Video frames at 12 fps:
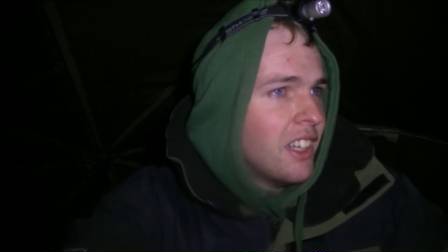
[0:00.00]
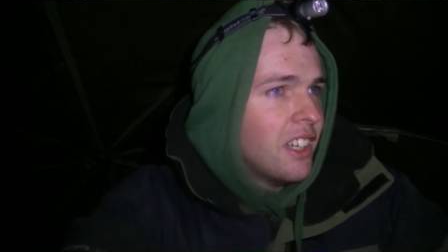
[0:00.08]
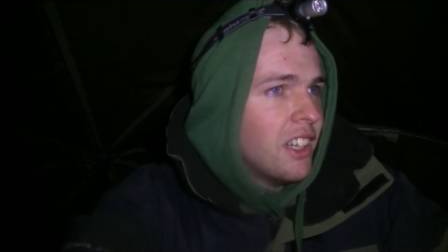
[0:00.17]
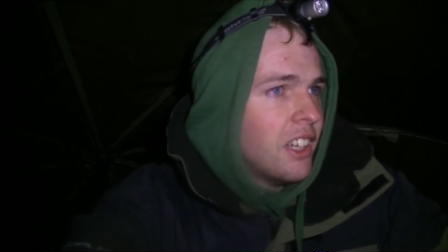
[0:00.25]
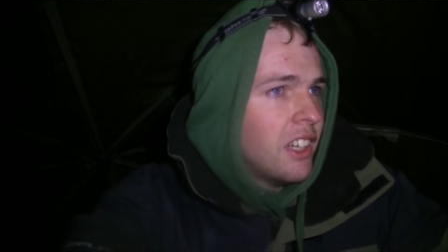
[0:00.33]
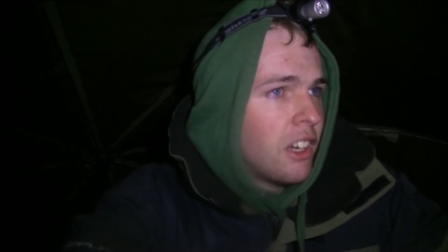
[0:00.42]

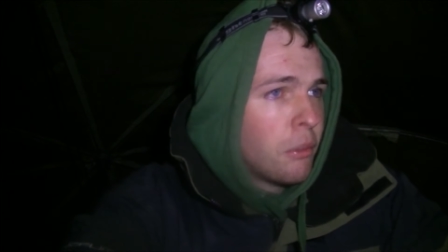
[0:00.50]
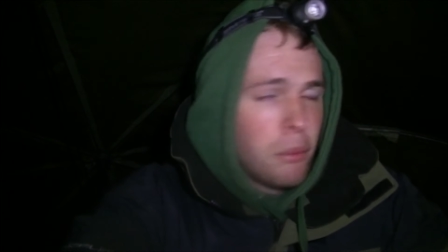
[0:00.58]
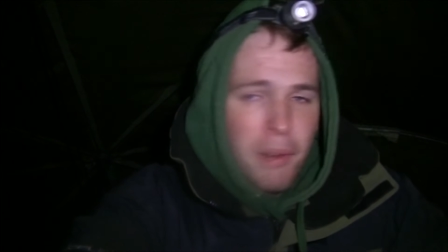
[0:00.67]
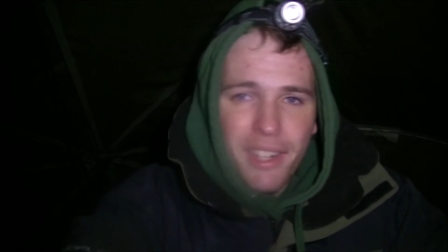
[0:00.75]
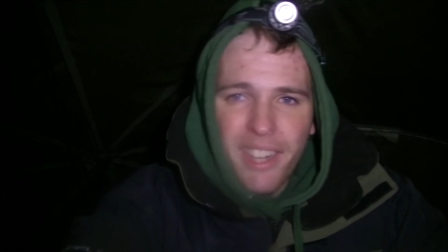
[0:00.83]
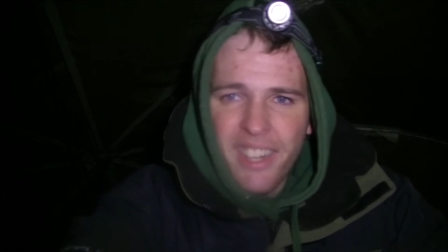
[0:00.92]
I'll be
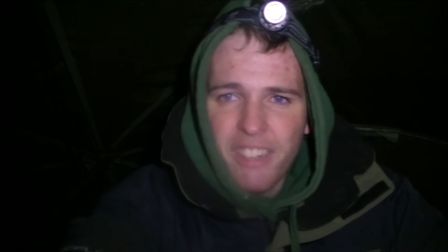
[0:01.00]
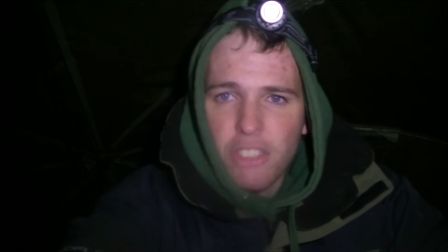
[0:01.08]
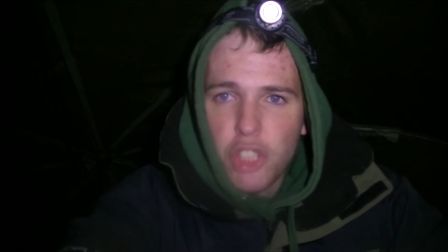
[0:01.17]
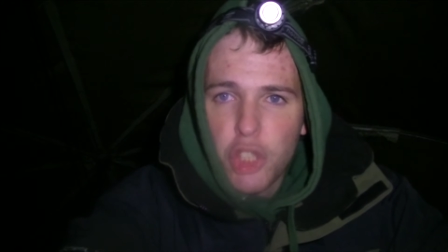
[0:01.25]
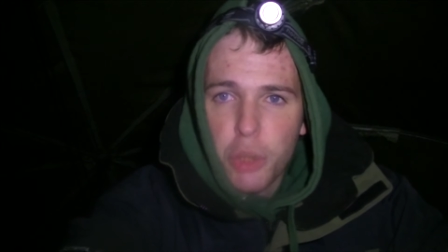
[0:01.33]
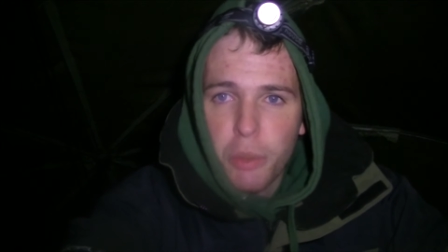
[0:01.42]
back down here in
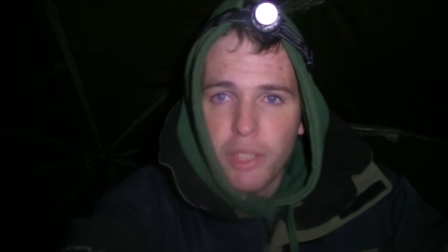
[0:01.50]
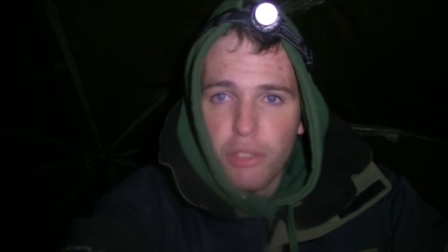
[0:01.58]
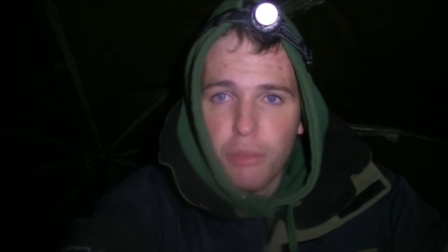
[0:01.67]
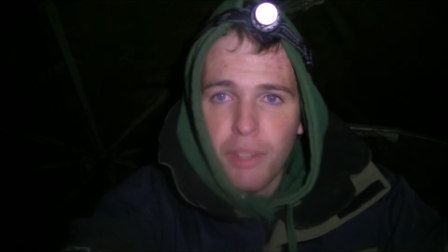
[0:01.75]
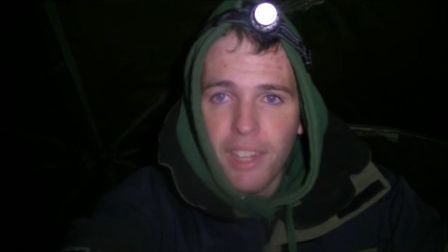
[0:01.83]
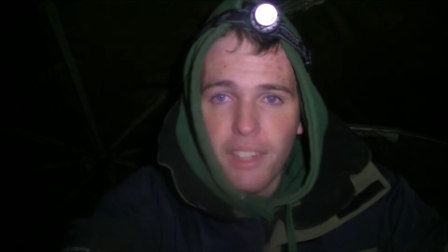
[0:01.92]
2 weeks
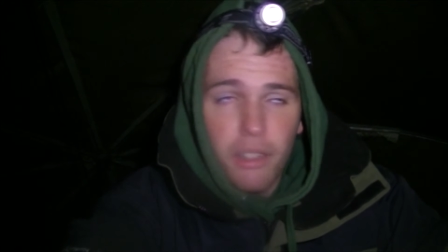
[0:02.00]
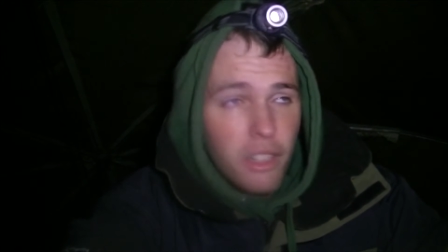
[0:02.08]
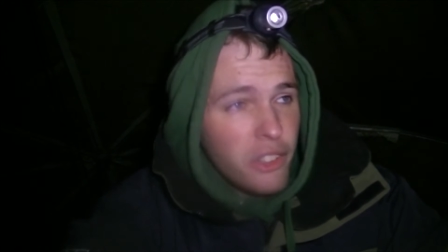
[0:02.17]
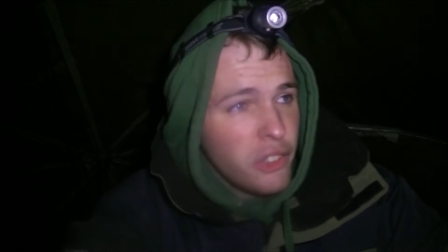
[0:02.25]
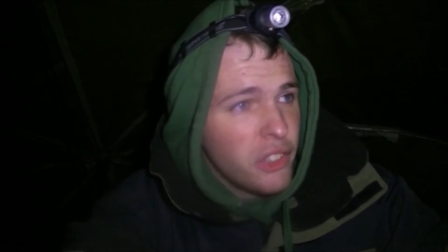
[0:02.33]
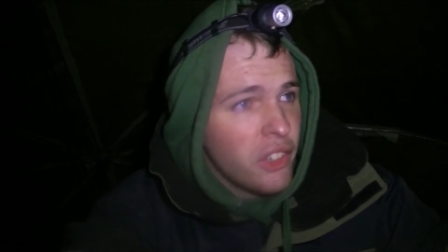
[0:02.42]
for
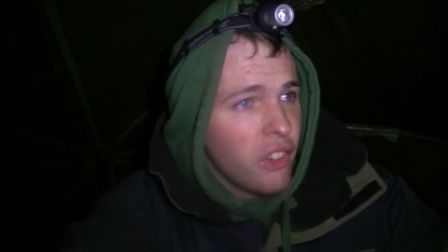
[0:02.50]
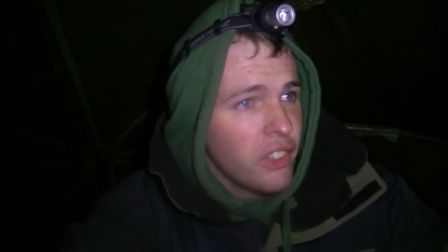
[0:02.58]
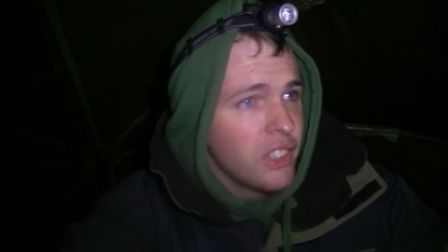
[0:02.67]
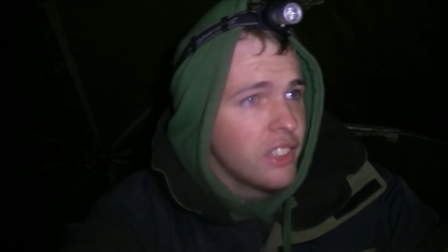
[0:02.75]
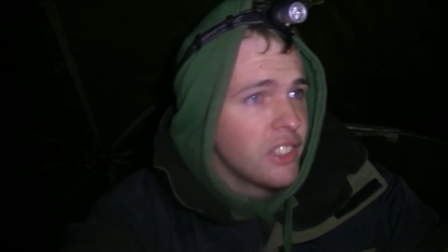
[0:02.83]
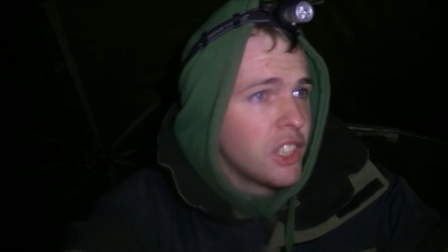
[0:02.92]
another night,
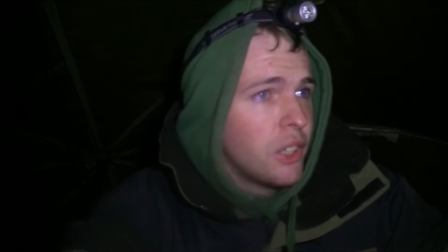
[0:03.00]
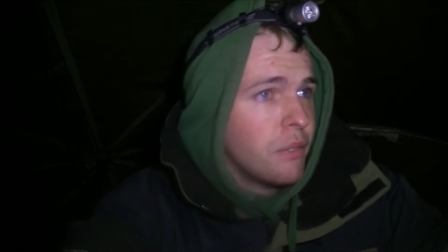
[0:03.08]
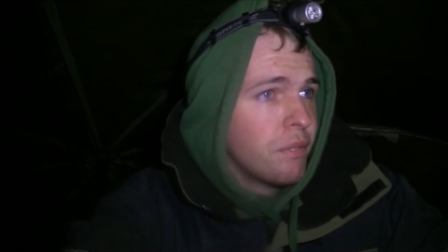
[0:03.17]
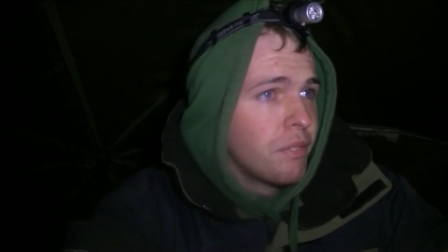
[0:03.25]
so